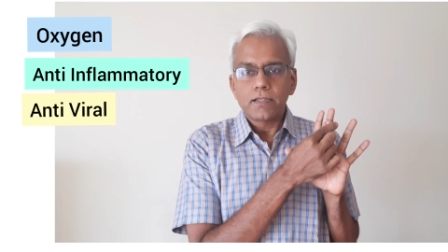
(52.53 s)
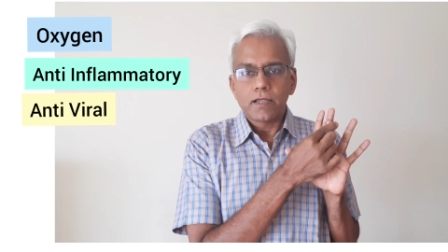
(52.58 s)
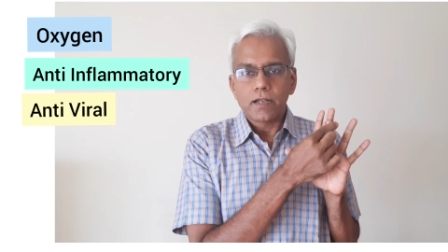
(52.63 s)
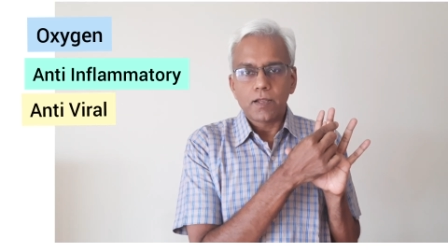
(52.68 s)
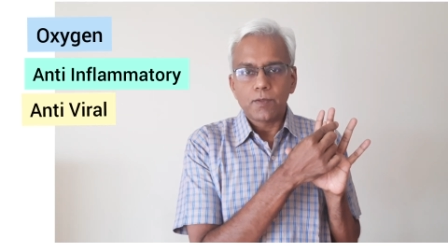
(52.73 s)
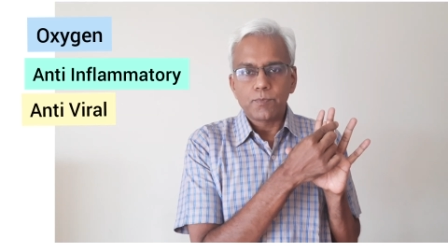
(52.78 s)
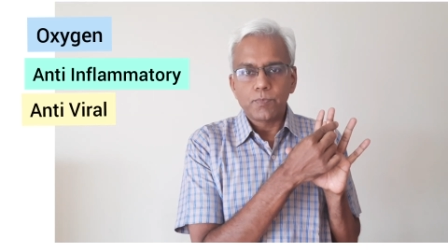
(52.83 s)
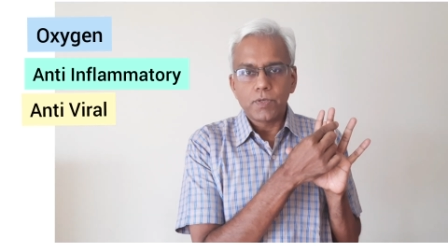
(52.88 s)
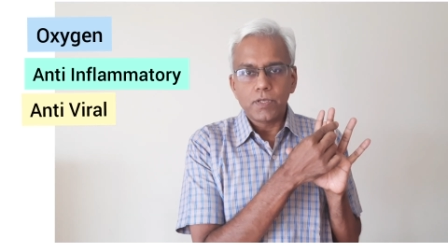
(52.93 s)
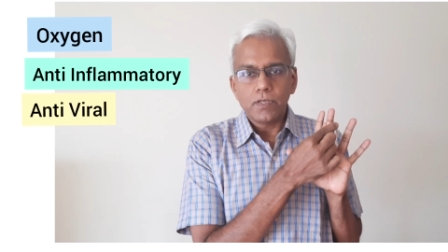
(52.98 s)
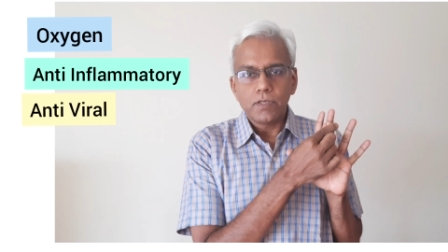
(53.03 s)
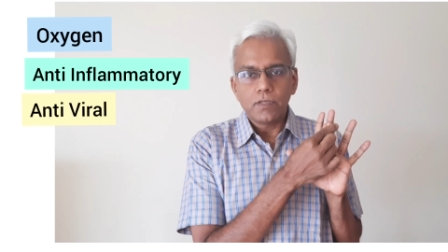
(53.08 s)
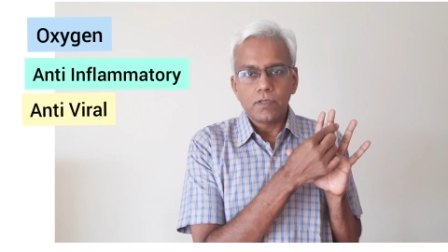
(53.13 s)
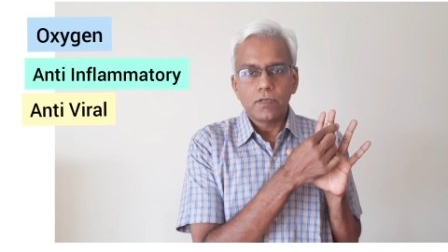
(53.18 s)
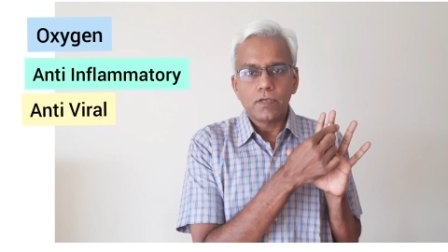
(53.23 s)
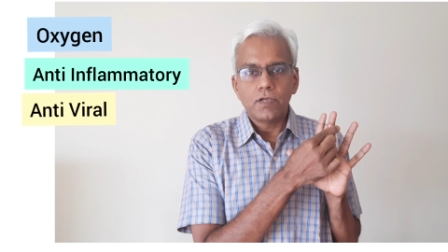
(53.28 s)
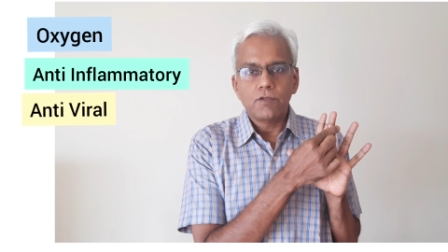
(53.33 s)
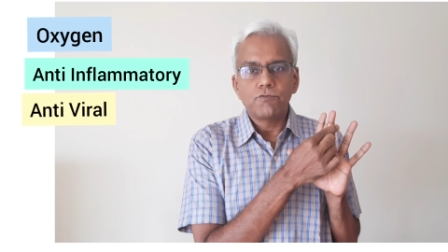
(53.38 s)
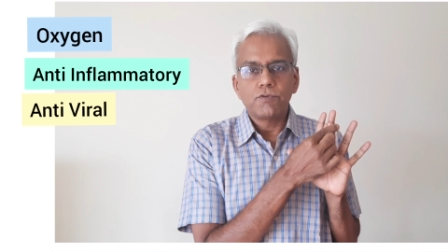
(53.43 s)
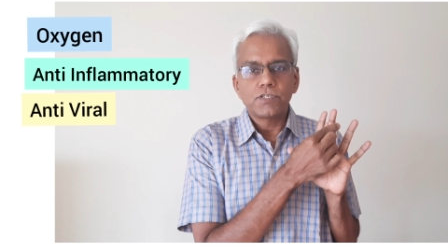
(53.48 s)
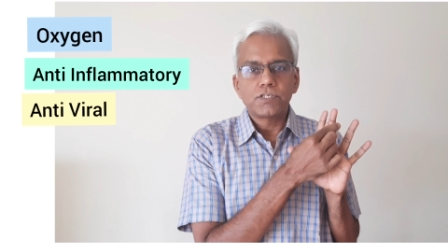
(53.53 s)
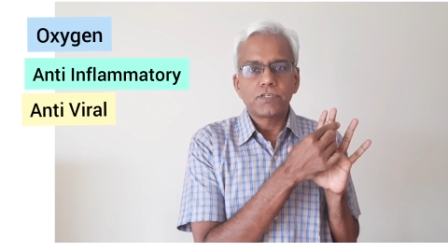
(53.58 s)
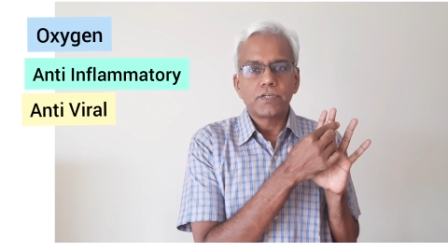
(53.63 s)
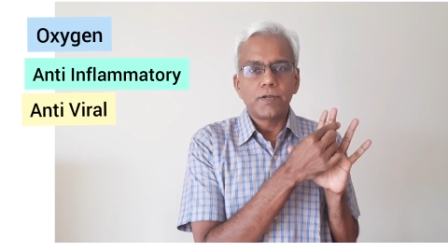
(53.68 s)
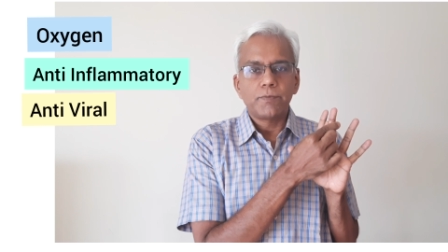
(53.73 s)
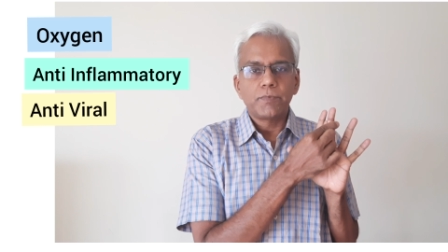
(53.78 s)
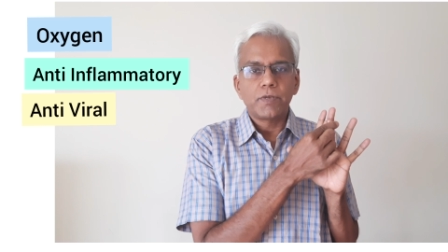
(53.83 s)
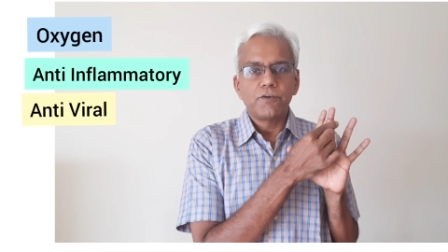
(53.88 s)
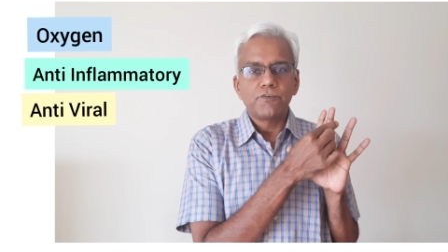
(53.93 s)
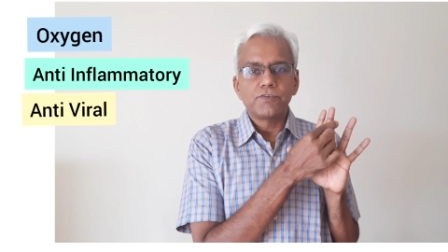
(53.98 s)
therapy in which
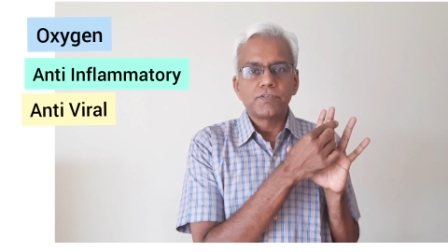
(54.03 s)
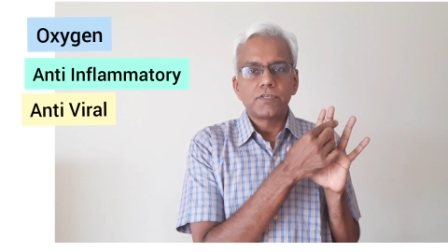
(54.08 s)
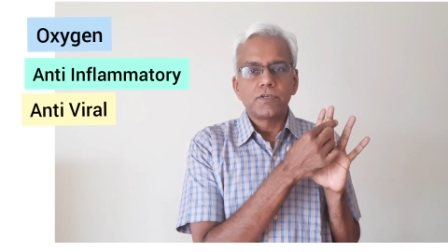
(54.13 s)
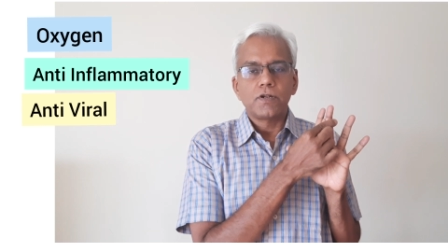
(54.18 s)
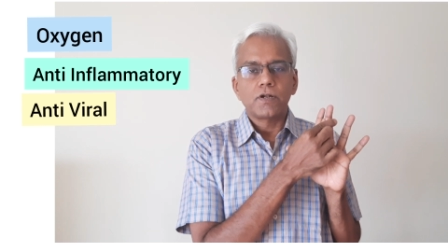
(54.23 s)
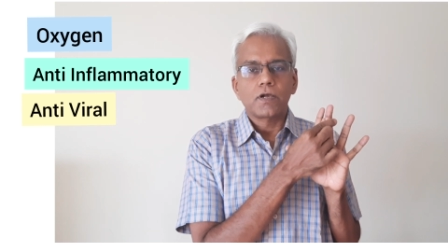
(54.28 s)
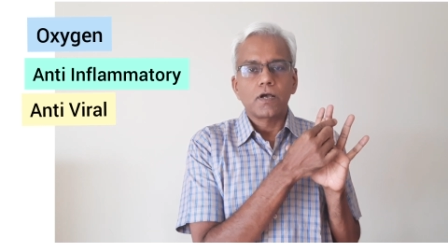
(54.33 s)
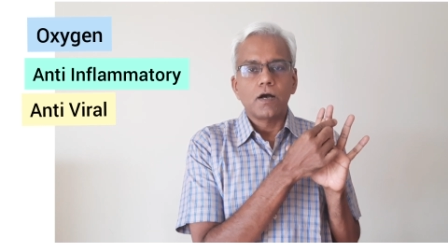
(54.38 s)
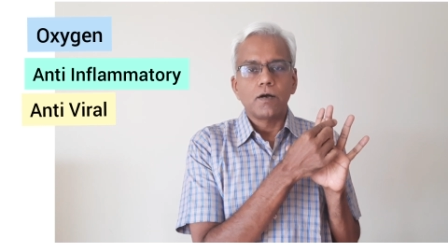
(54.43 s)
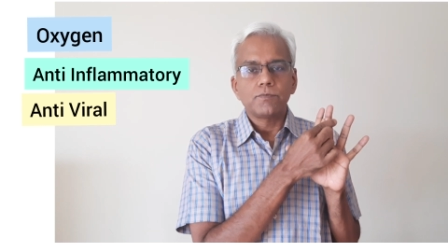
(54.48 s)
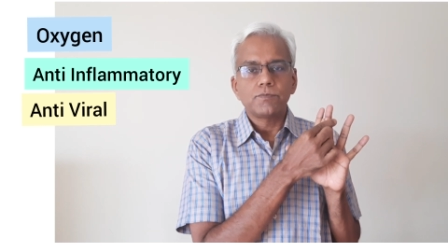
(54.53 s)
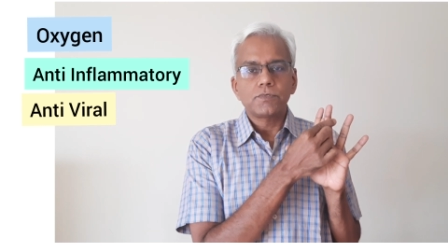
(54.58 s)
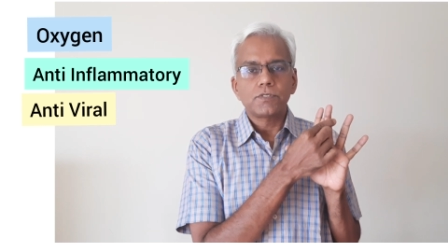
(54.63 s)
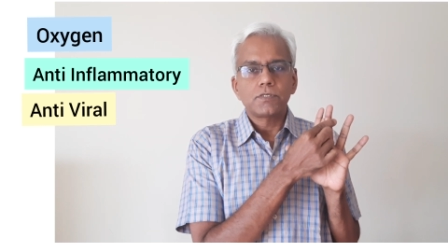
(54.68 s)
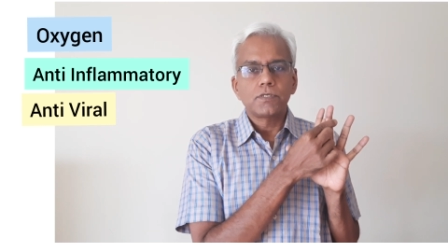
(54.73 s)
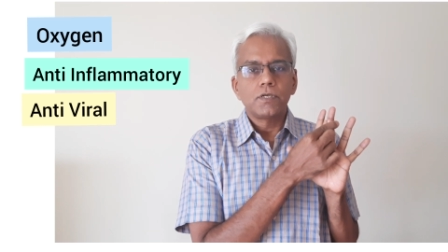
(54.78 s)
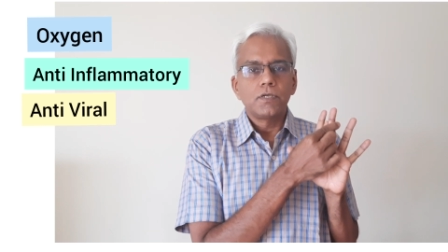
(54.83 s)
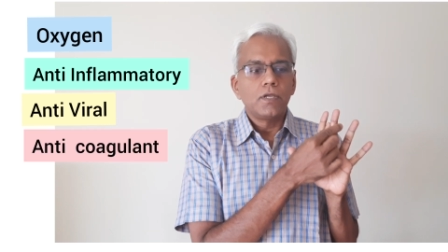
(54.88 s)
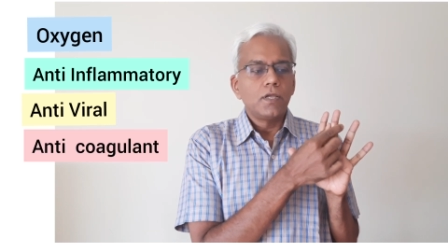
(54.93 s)
remdesivir comes.